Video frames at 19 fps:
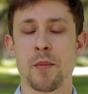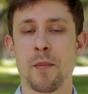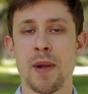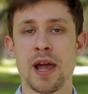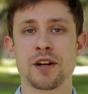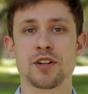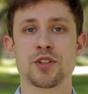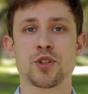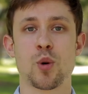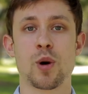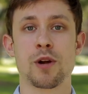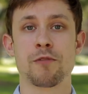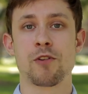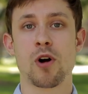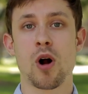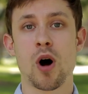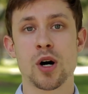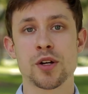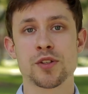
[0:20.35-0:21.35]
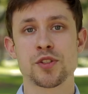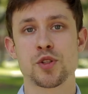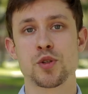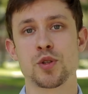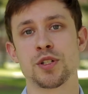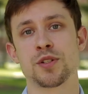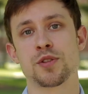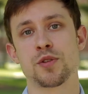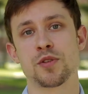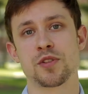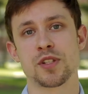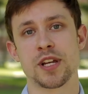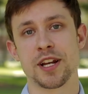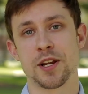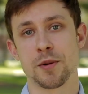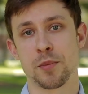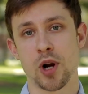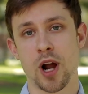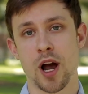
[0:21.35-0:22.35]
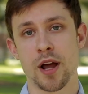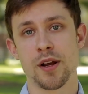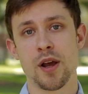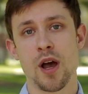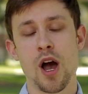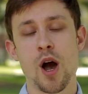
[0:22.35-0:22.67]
mandatory for all students who study abroad,